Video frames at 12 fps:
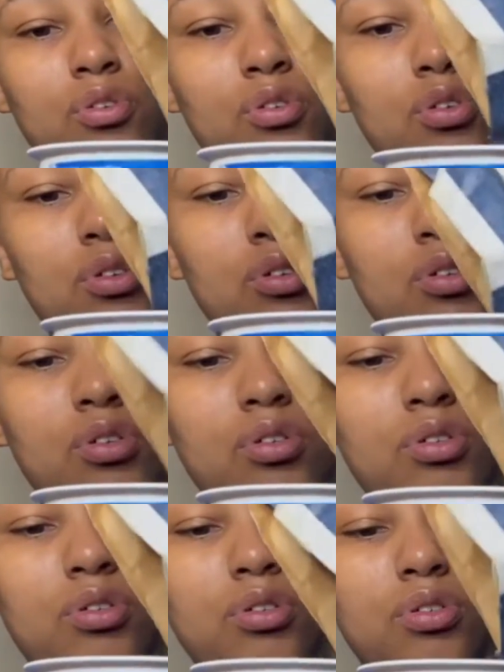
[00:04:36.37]

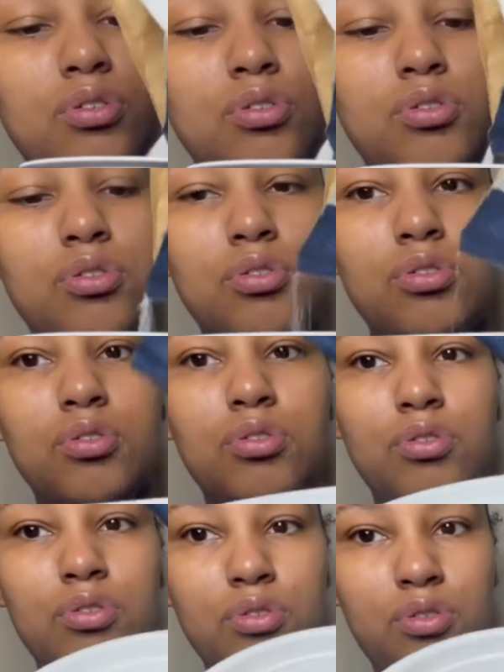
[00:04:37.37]

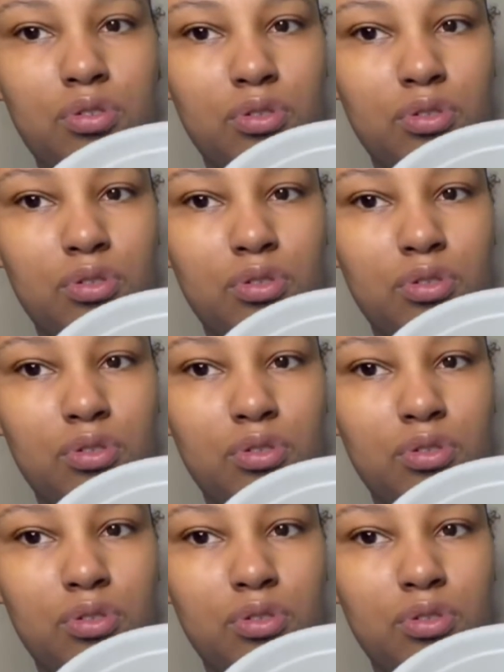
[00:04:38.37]
[no speech]